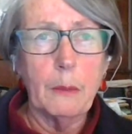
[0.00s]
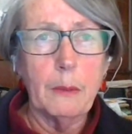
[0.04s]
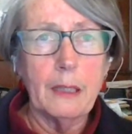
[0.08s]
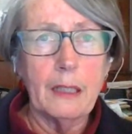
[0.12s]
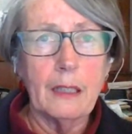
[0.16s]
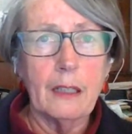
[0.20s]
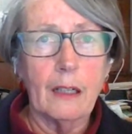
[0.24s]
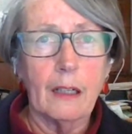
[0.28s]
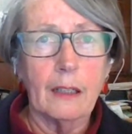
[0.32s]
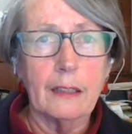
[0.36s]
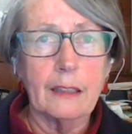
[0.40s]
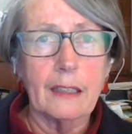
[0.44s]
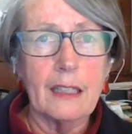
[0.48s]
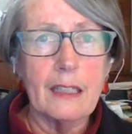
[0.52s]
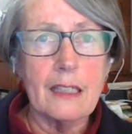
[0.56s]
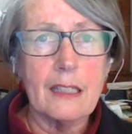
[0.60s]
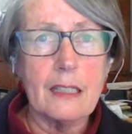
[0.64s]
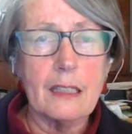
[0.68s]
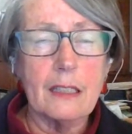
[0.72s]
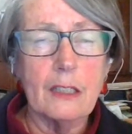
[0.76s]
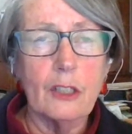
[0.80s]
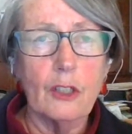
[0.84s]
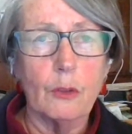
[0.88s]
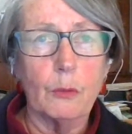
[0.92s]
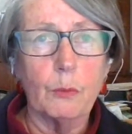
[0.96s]
I mean, I
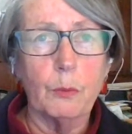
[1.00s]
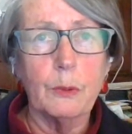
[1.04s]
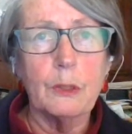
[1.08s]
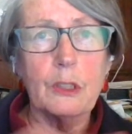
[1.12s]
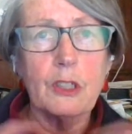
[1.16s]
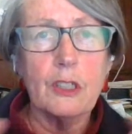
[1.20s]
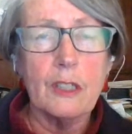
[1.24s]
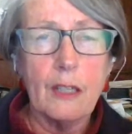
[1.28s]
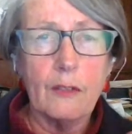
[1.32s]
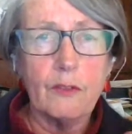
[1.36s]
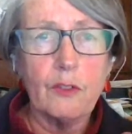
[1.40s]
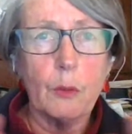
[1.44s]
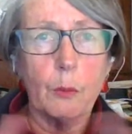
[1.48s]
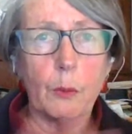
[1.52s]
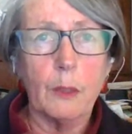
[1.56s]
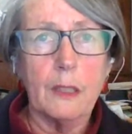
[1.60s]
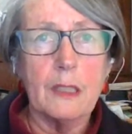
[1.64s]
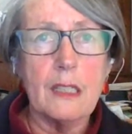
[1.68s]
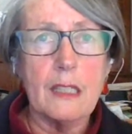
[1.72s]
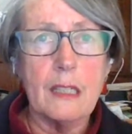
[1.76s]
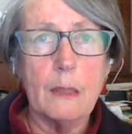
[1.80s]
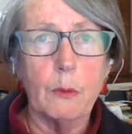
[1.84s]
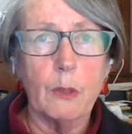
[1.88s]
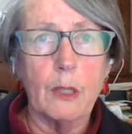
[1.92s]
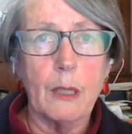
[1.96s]
guess, you know, we just have to wait
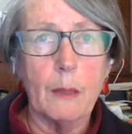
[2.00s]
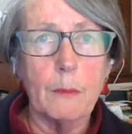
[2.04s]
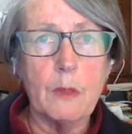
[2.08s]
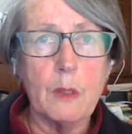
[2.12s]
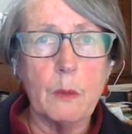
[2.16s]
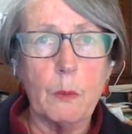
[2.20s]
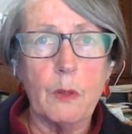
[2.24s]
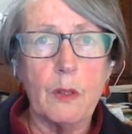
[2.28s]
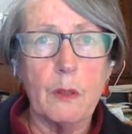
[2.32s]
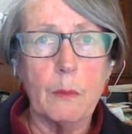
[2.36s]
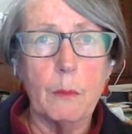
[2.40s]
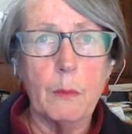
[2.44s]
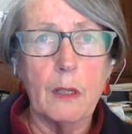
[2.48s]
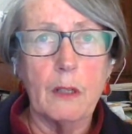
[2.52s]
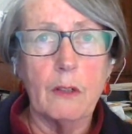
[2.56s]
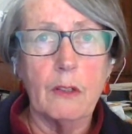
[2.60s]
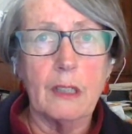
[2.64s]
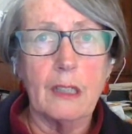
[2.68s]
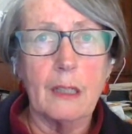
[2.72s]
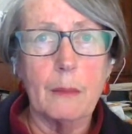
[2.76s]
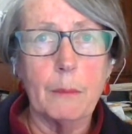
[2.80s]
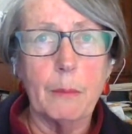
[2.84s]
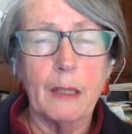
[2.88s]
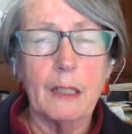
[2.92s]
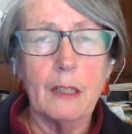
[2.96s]
and see what happens with
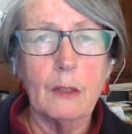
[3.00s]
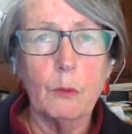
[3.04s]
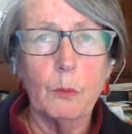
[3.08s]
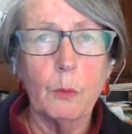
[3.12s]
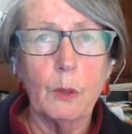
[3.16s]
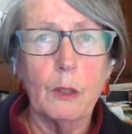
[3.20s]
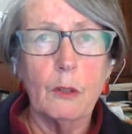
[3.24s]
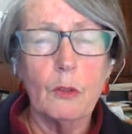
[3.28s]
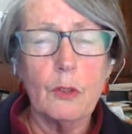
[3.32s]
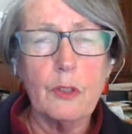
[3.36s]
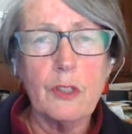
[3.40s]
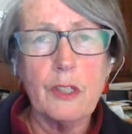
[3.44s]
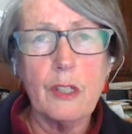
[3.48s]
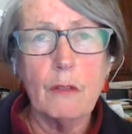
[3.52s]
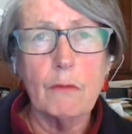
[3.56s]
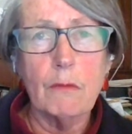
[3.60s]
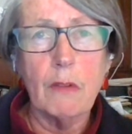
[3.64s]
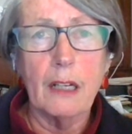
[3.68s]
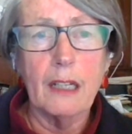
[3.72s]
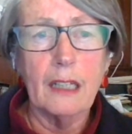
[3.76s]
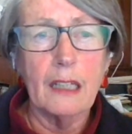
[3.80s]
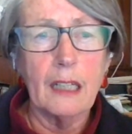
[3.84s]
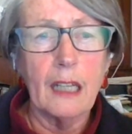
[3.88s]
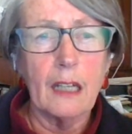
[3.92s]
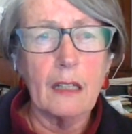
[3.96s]
America. But we're also
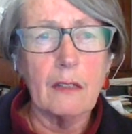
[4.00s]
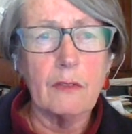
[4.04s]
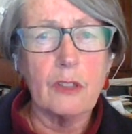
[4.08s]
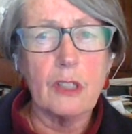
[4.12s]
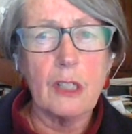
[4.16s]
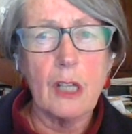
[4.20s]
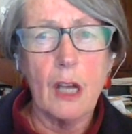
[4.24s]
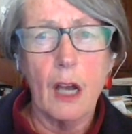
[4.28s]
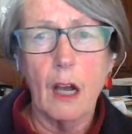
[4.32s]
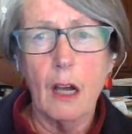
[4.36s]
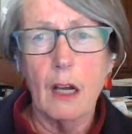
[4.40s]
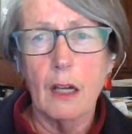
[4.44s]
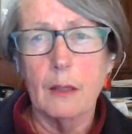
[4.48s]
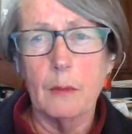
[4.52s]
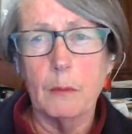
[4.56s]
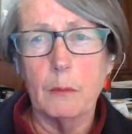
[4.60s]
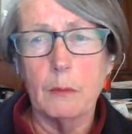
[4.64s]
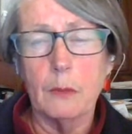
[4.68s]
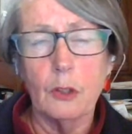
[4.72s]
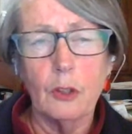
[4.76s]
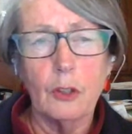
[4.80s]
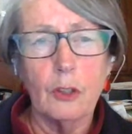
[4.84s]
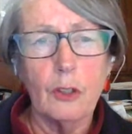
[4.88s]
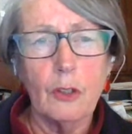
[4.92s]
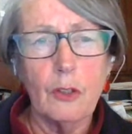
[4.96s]
running out of
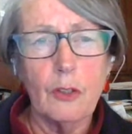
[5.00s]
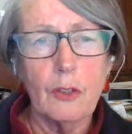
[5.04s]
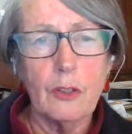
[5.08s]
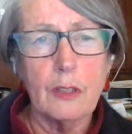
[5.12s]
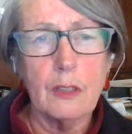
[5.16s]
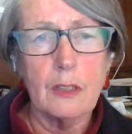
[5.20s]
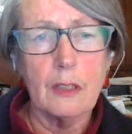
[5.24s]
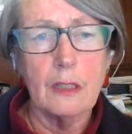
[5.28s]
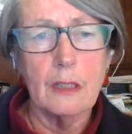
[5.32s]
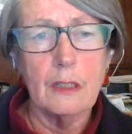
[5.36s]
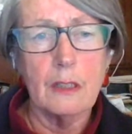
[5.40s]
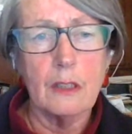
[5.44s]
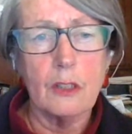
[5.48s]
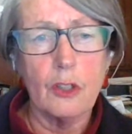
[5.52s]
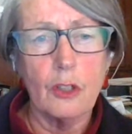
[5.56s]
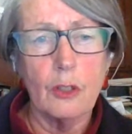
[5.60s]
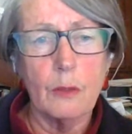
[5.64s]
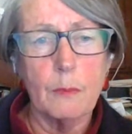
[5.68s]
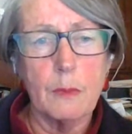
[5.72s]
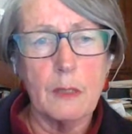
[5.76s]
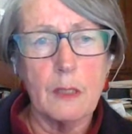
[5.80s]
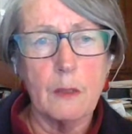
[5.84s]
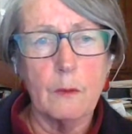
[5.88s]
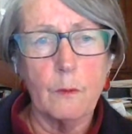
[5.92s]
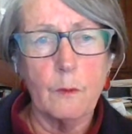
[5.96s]
time, you know, that in
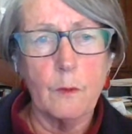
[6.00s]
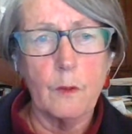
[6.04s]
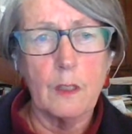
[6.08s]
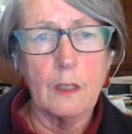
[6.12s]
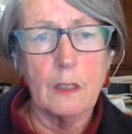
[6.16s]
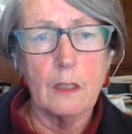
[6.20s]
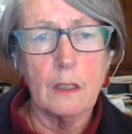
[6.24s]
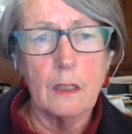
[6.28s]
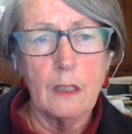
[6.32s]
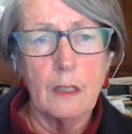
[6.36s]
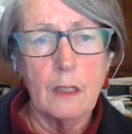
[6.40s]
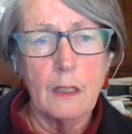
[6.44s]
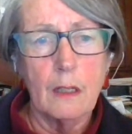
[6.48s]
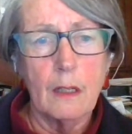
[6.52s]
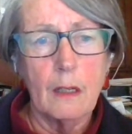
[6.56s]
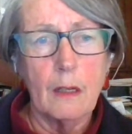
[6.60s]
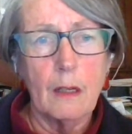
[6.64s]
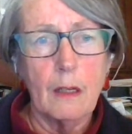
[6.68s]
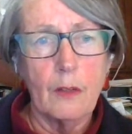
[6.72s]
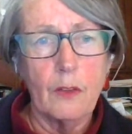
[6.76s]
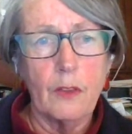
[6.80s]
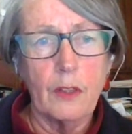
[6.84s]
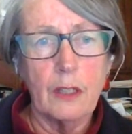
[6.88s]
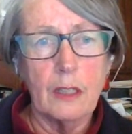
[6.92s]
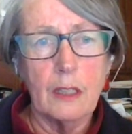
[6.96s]
terms of the
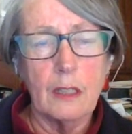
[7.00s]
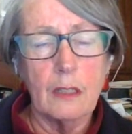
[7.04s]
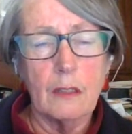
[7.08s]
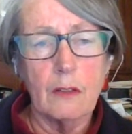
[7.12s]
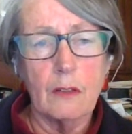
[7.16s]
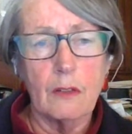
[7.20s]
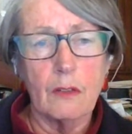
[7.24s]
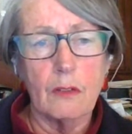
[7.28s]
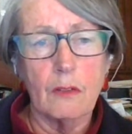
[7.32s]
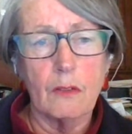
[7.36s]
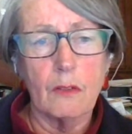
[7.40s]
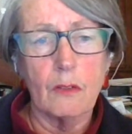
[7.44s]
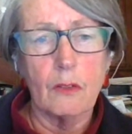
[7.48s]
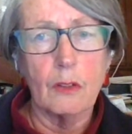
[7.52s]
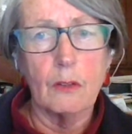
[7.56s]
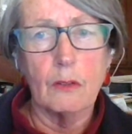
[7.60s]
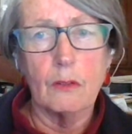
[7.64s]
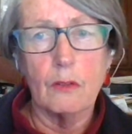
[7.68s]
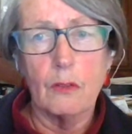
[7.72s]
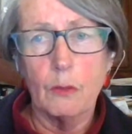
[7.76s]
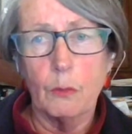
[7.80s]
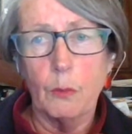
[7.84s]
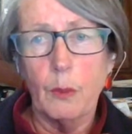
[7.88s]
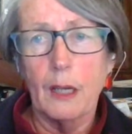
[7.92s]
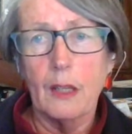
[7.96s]

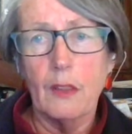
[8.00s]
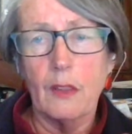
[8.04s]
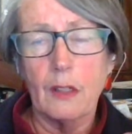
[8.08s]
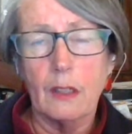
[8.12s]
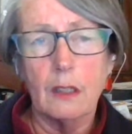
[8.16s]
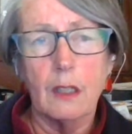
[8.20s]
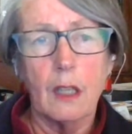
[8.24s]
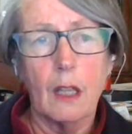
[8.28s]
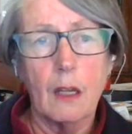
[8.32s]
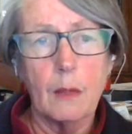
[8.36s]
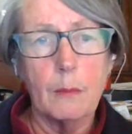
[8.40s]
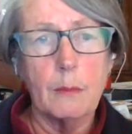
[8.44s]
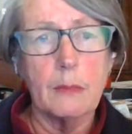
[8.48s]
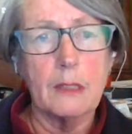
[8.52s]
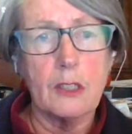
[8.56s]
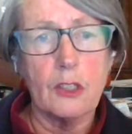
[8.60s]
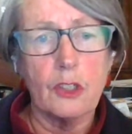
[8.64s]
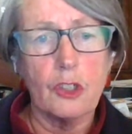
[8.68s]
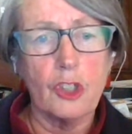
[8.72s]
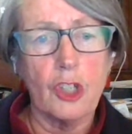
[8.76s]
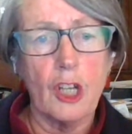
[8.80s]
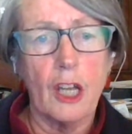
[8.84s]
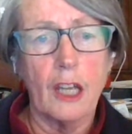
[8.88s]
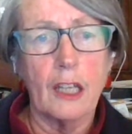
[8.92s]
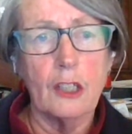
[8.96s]
way the
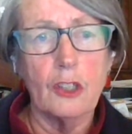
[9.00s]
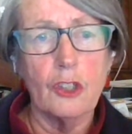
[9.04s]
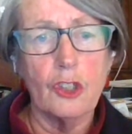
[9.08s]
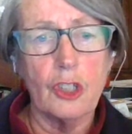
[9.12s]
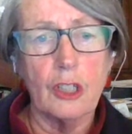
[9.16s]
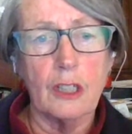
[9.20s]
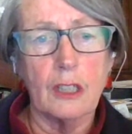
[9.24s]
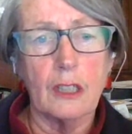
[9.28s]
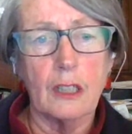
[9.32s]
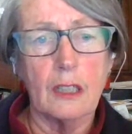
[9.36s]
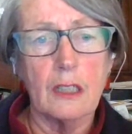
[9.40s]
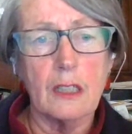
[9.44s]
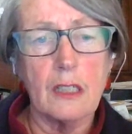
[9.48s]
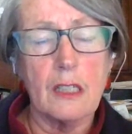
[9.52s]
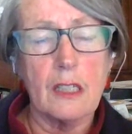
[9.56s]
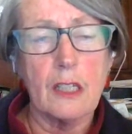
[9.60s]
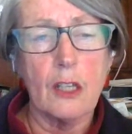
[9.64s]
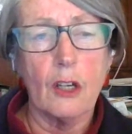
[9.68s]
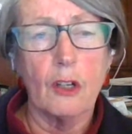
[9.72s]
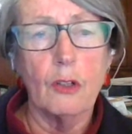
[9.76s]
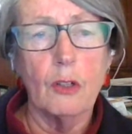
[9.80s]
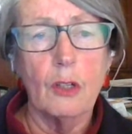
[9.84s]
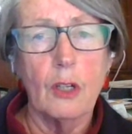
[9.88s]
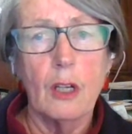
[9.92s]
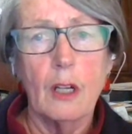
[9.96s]
climate's changing. And
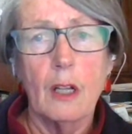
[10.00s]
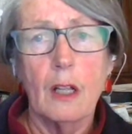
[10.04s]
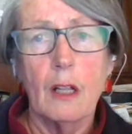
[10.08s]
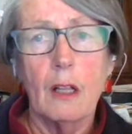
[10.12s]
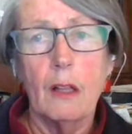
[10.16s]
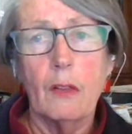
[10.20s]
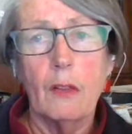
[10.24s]
so